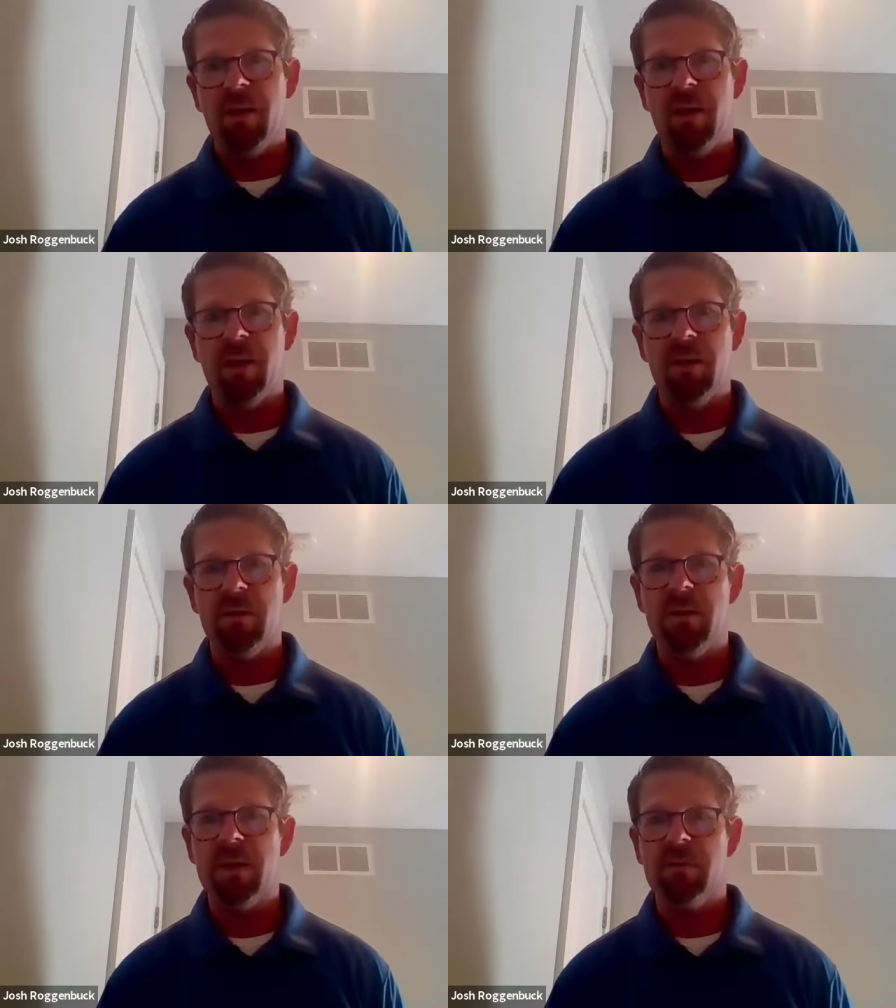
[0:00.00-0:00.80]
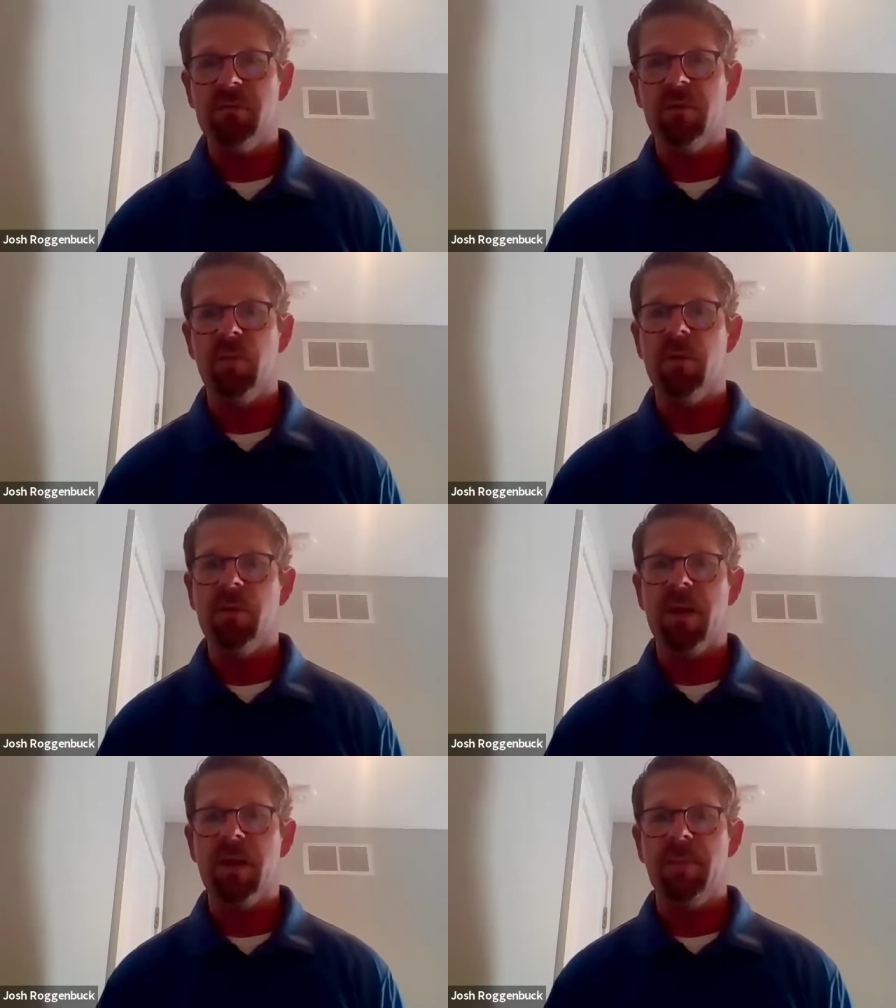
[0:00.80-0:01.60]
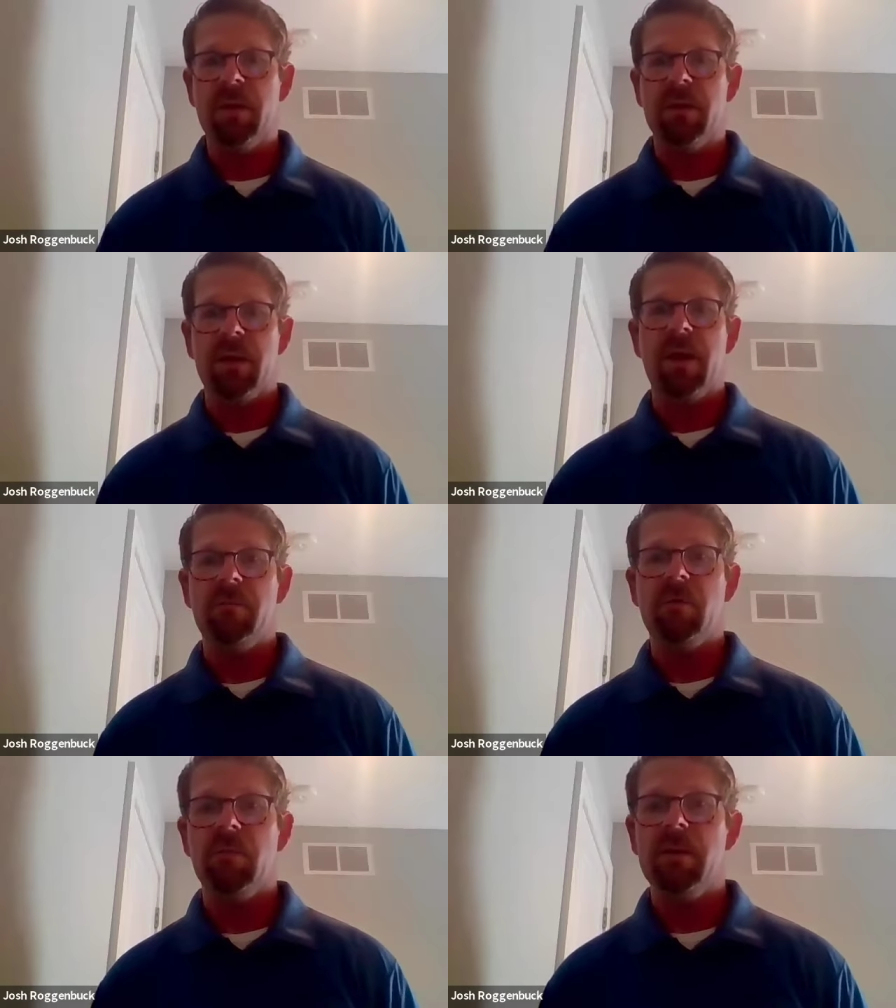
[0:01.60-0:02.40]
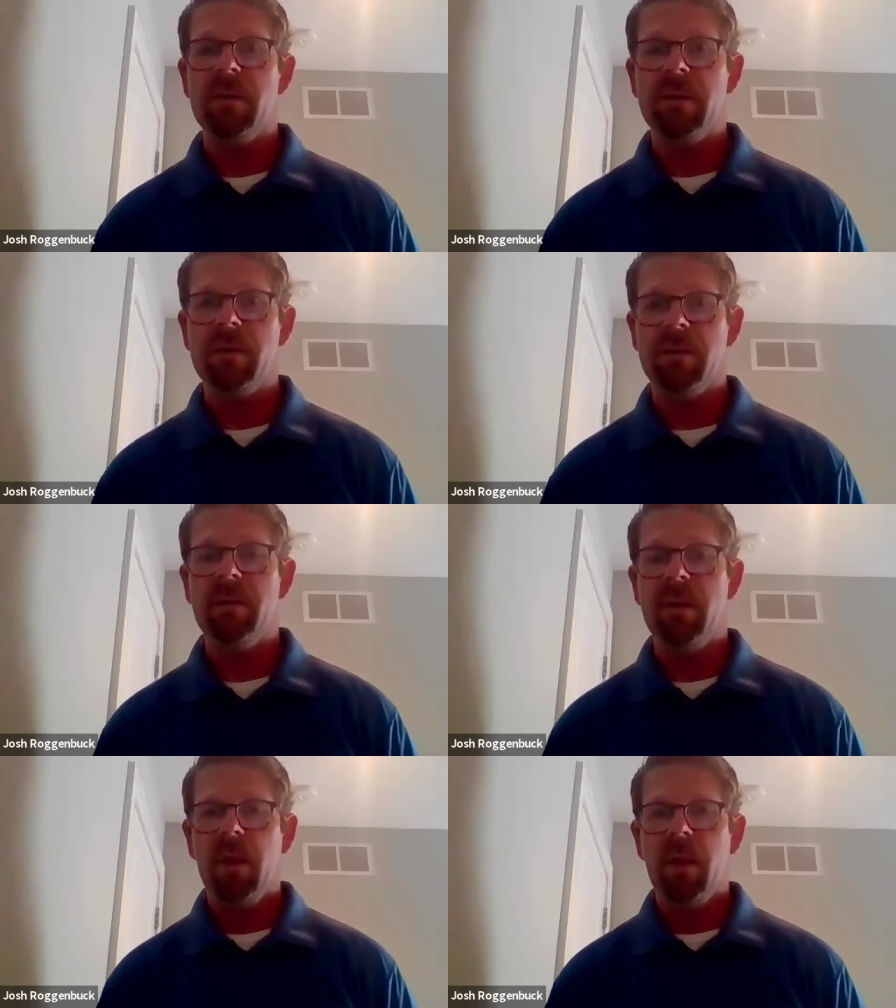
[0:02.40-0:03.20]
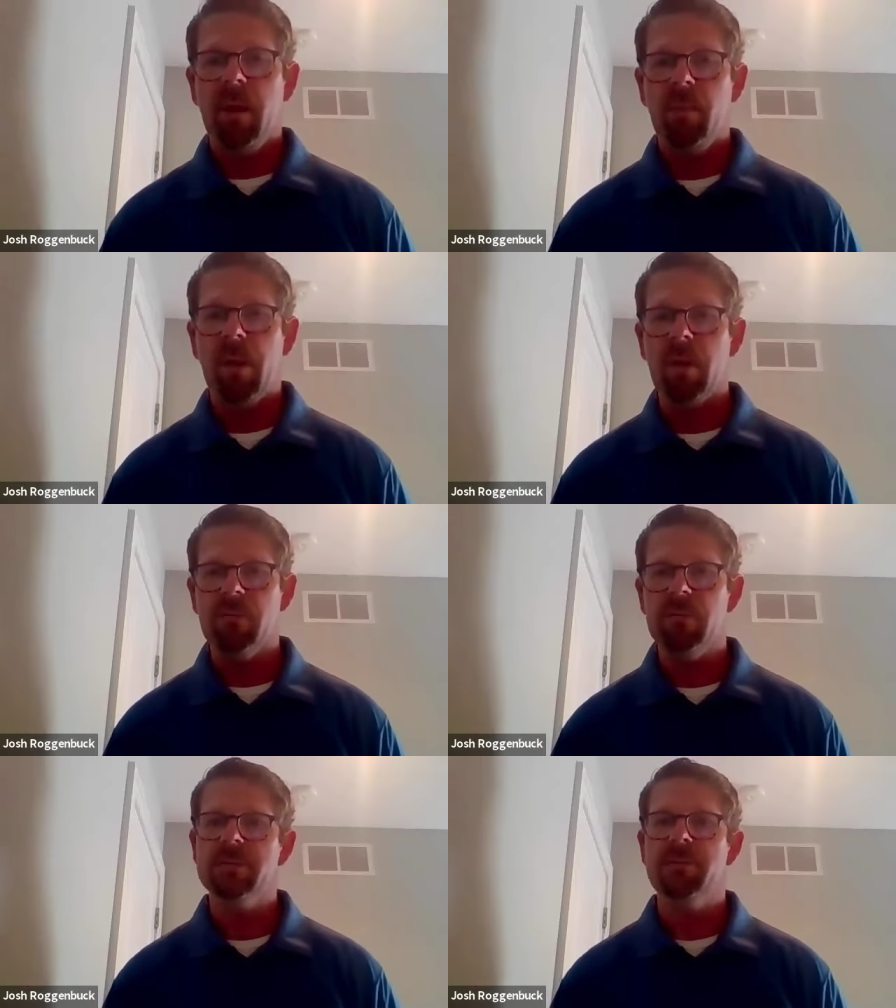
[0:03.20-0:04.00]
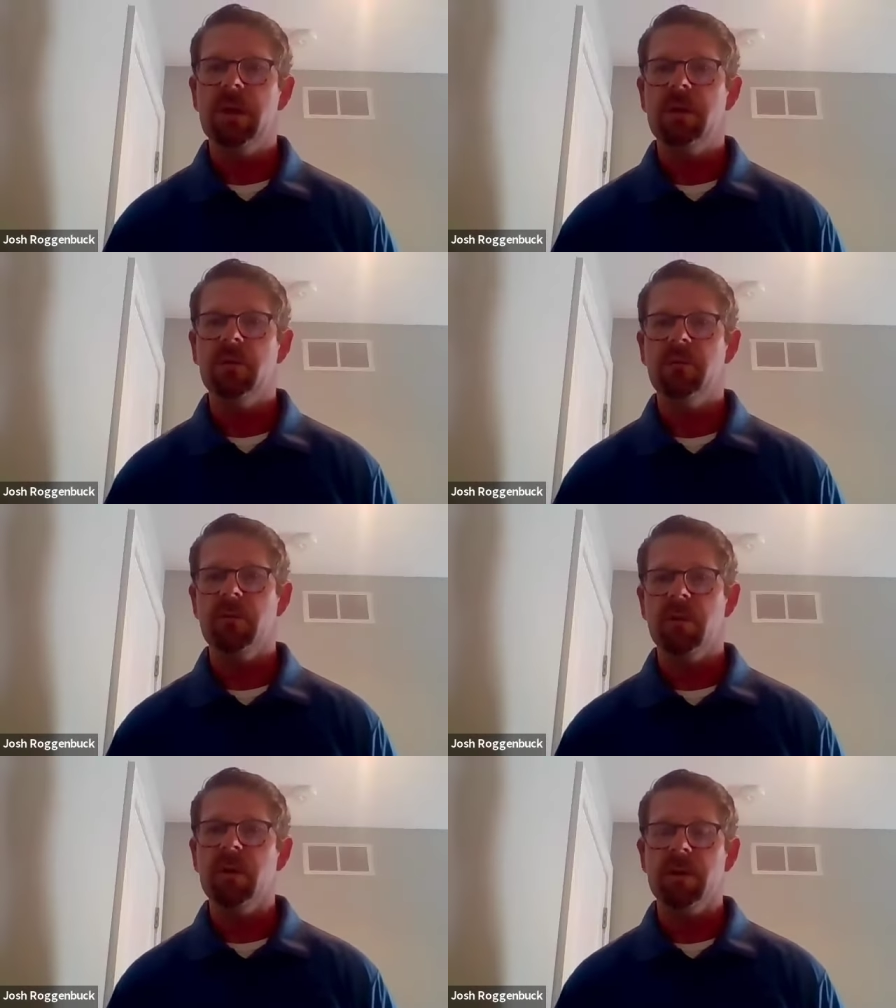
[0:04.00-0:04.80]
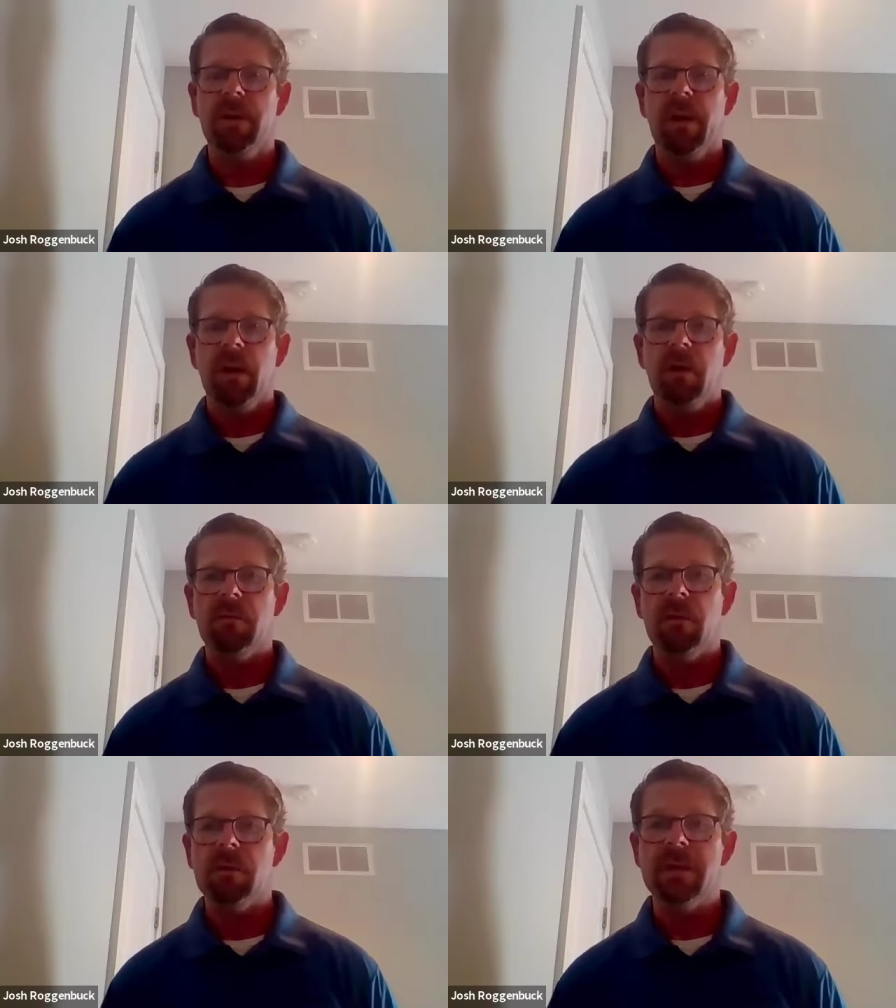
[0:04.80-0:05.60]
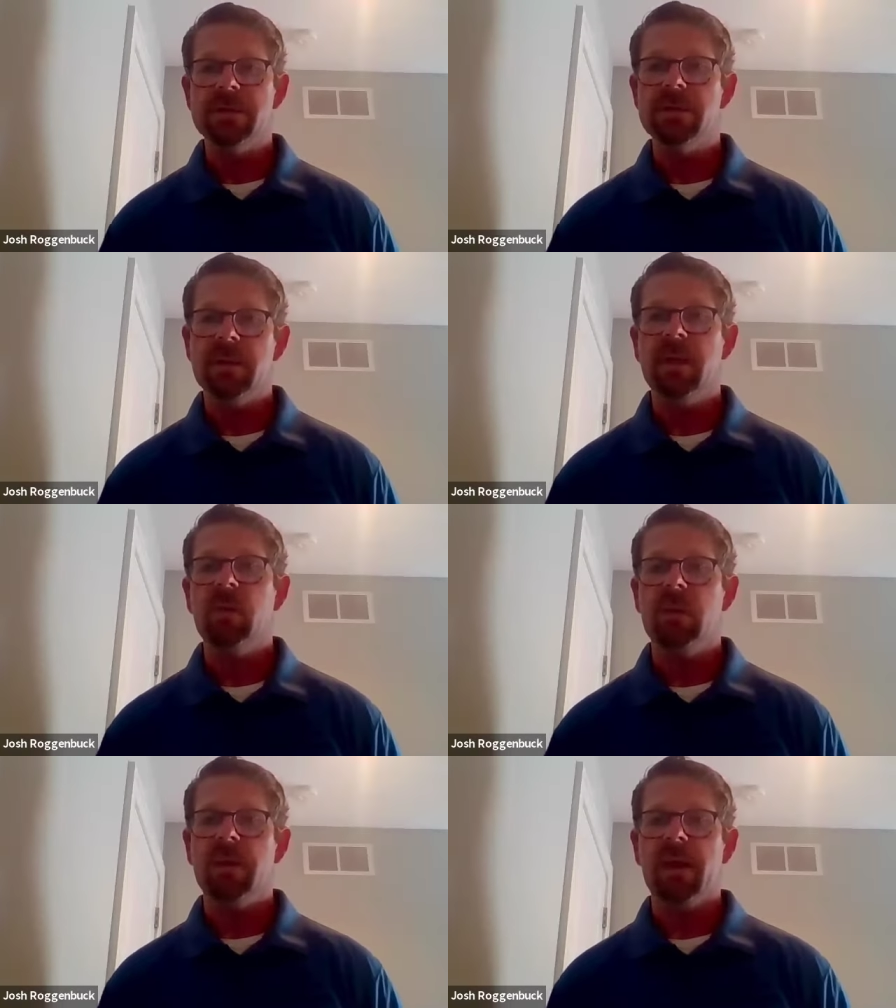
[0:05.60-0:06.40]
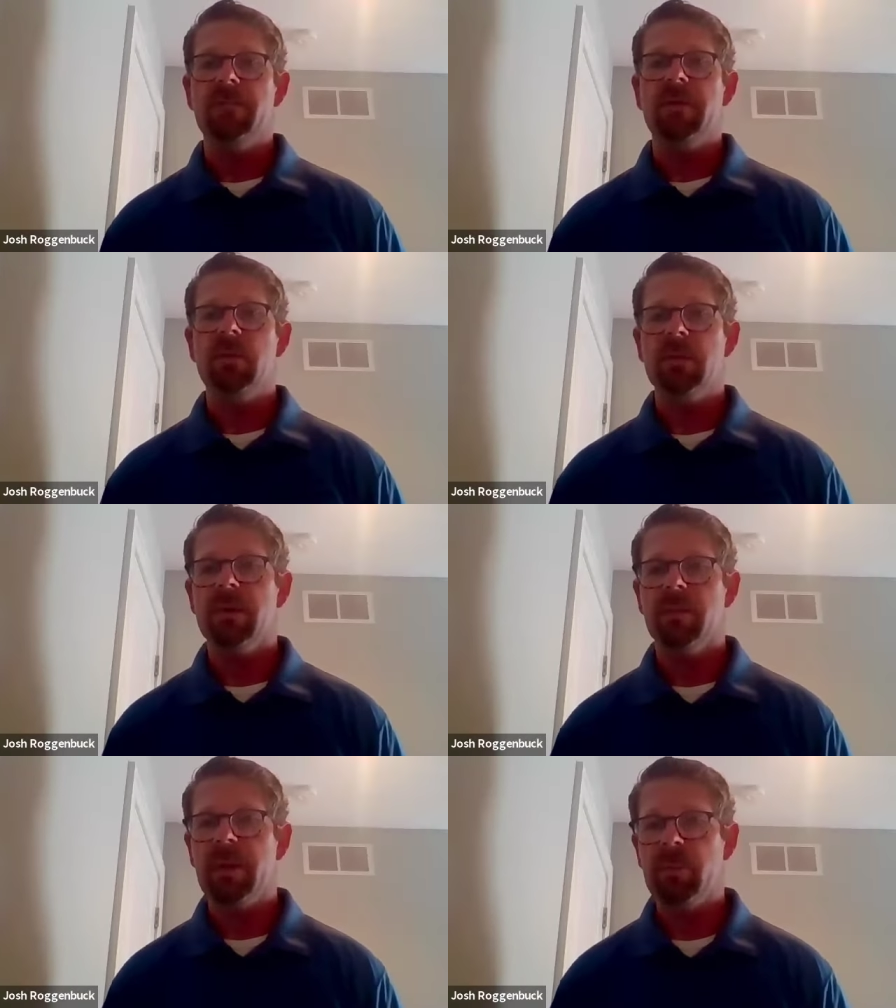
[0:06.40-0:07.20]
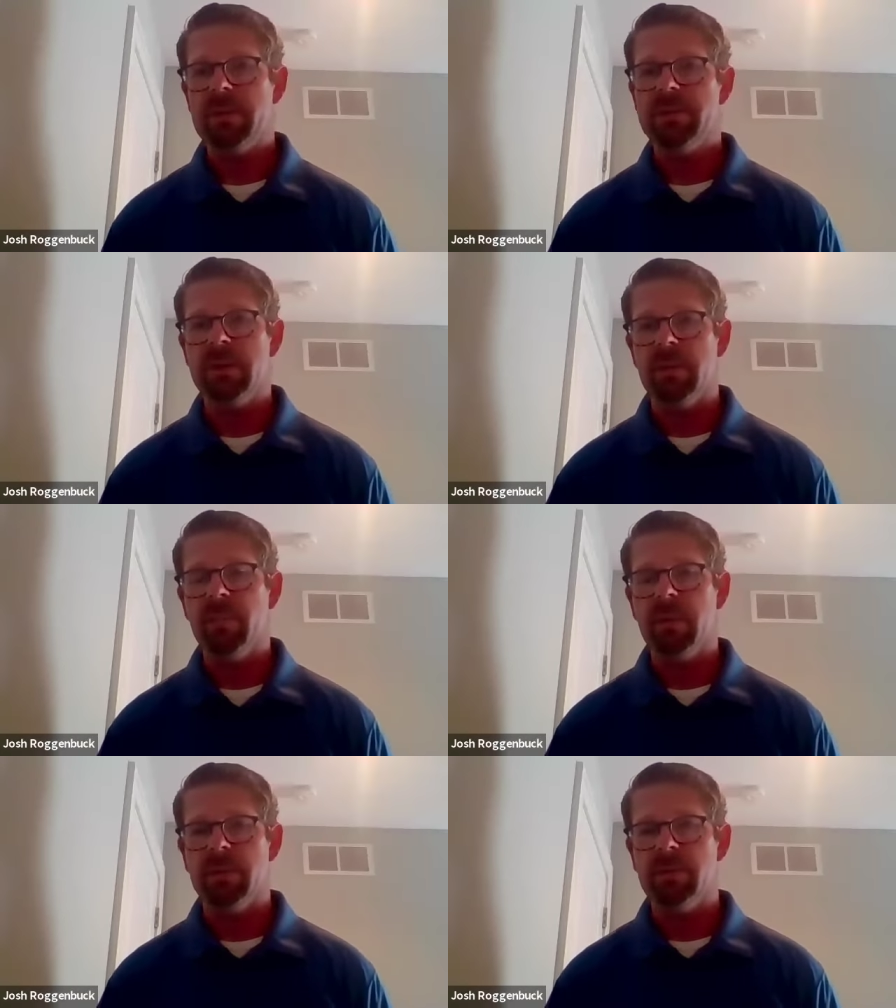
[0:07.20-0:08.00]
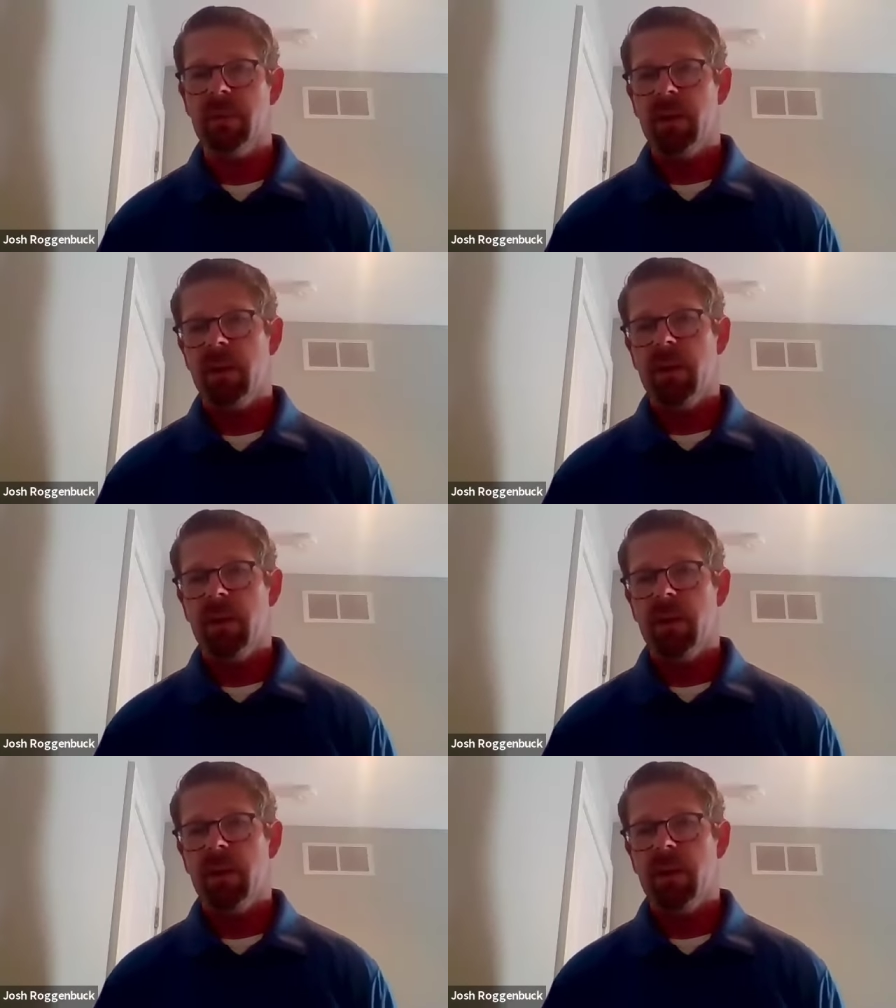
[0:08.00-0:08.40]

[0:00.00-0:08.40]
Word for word: and looking for programming and they have a really good powerful speaker for a, for a luncheon that we were having with our membership. And,